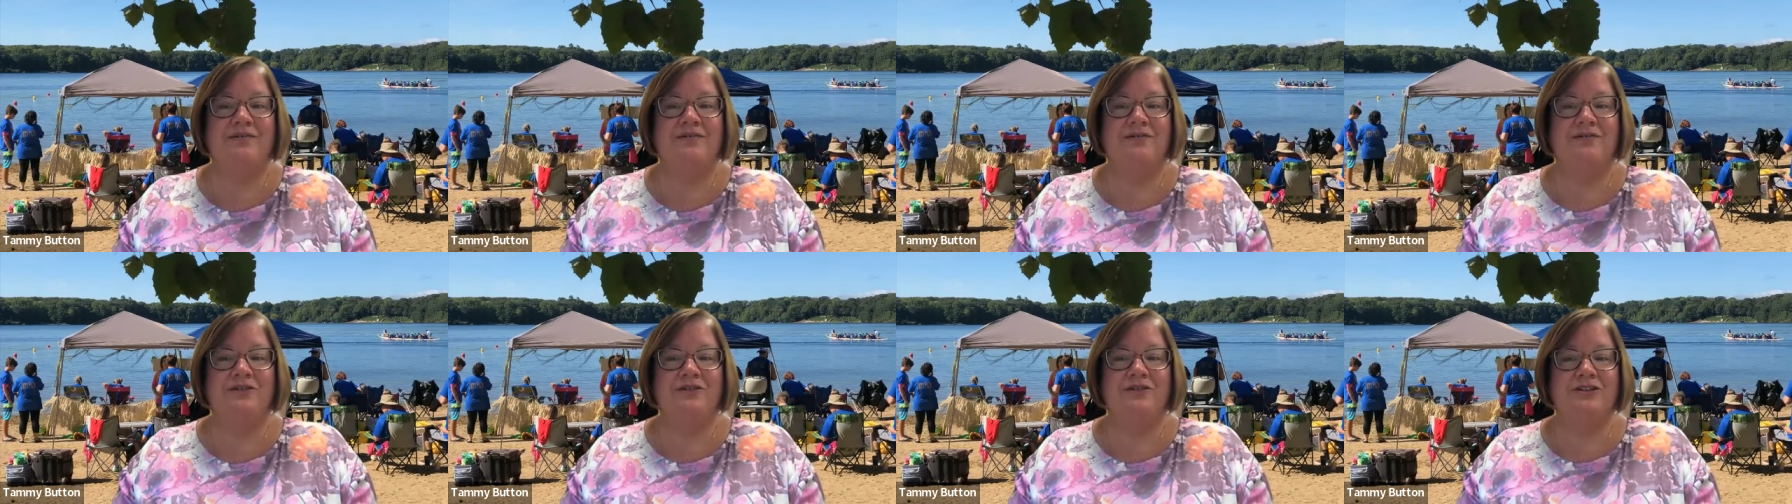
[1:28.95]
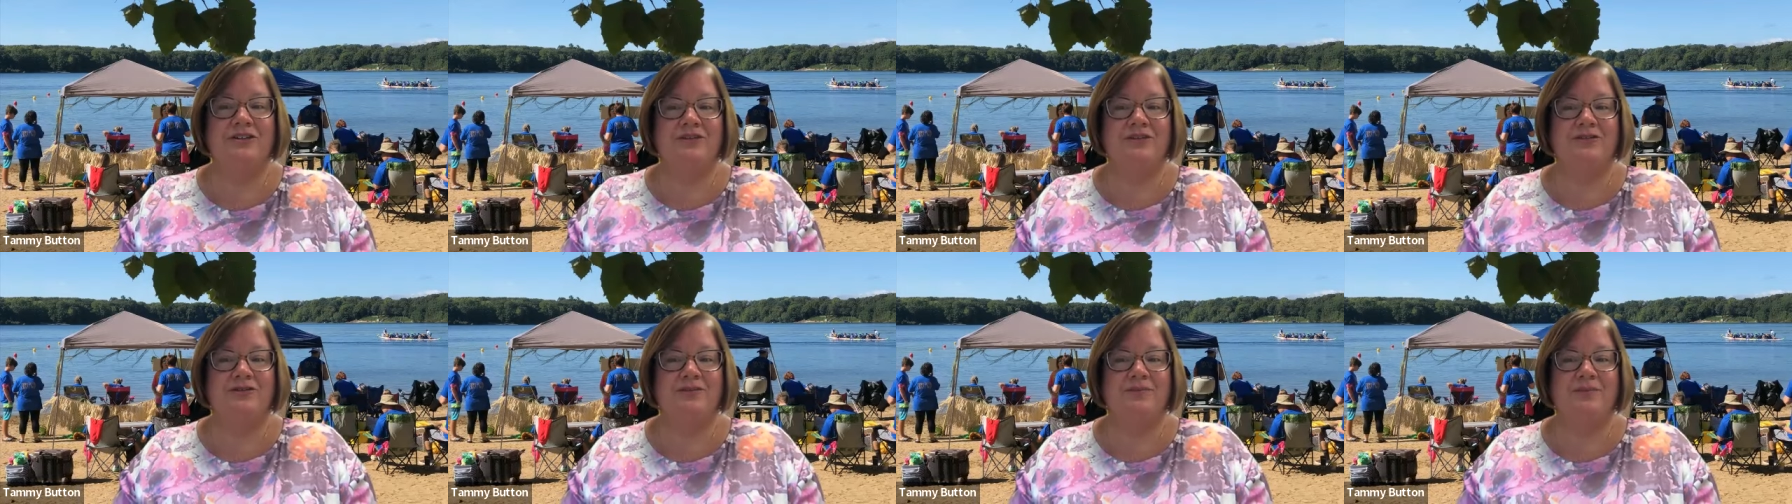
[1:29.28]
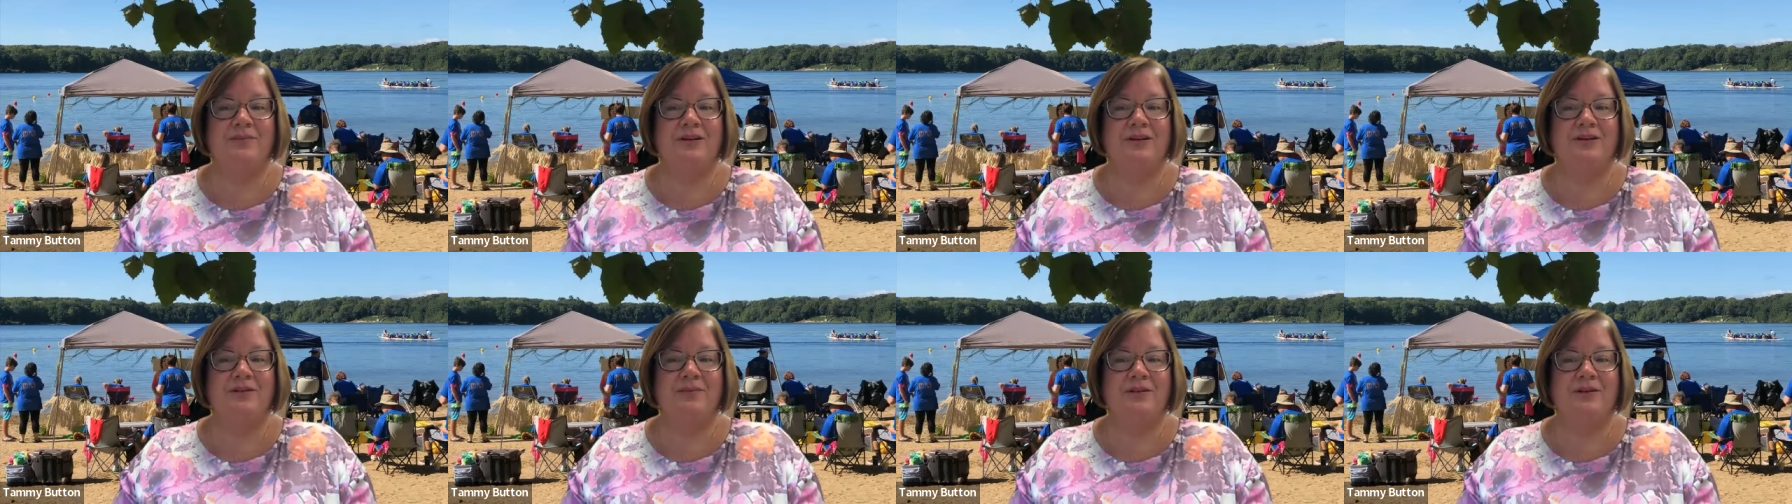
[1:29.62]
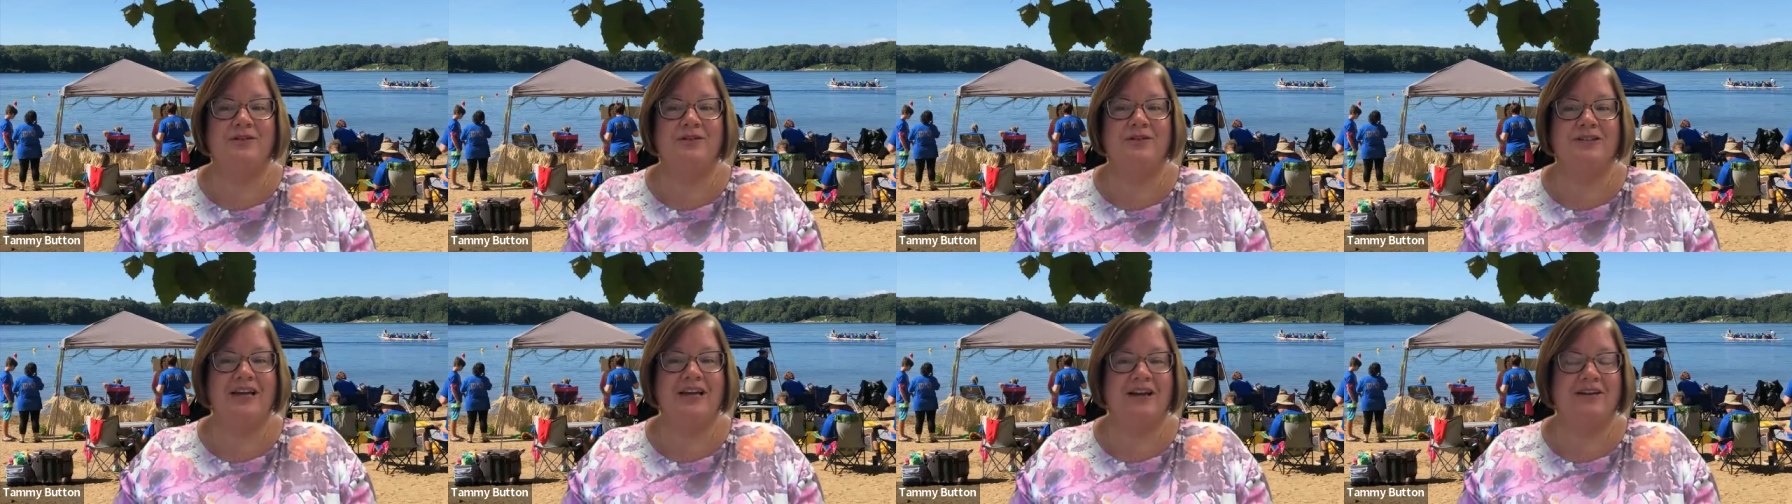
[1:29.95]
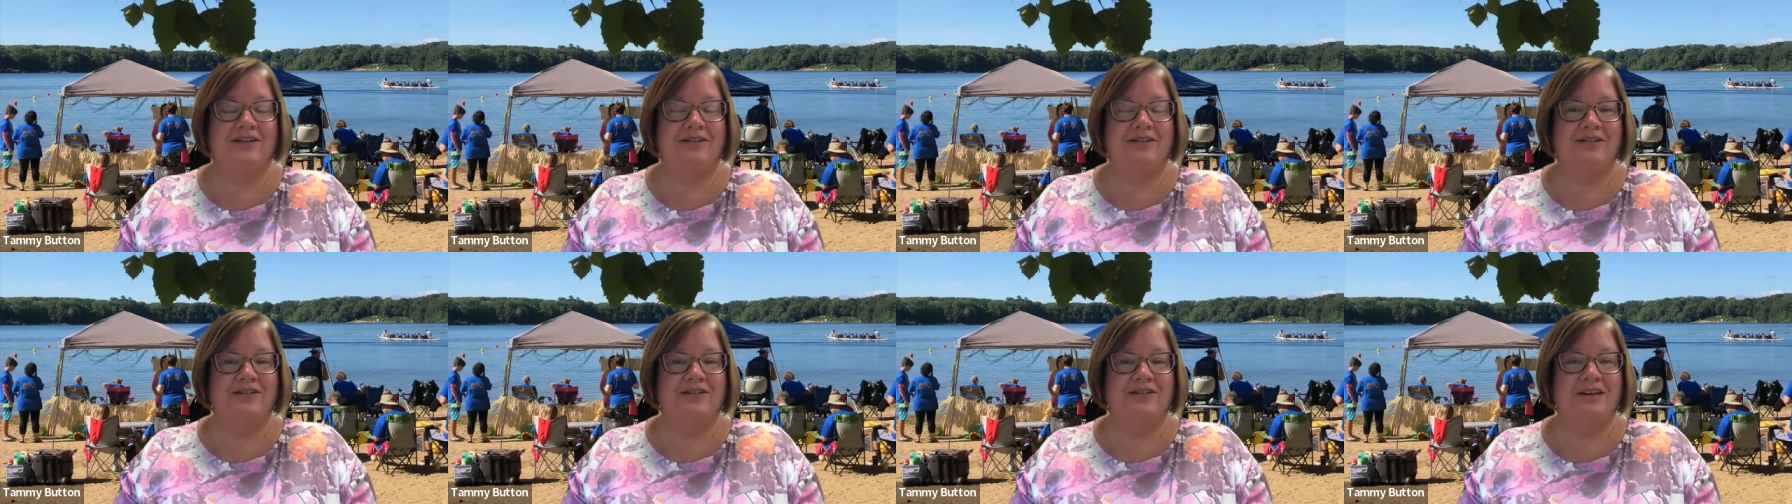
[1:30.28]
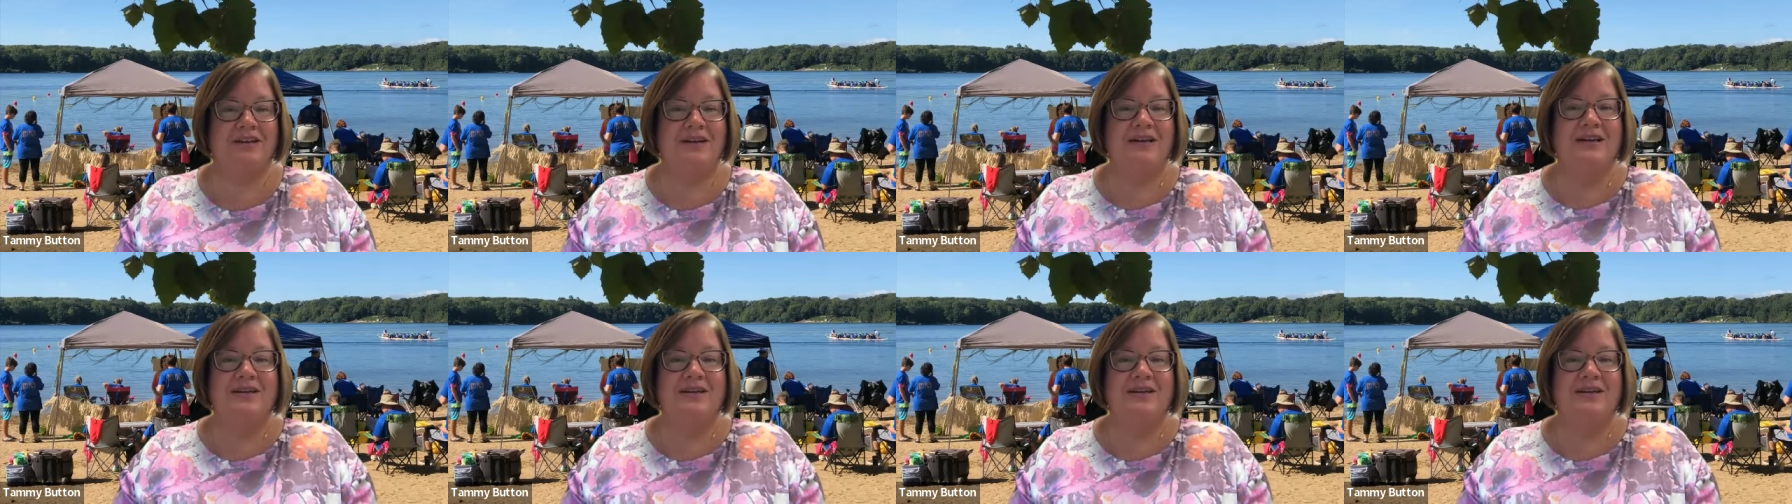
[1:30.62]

for Children Peer-to-Peer Challenge,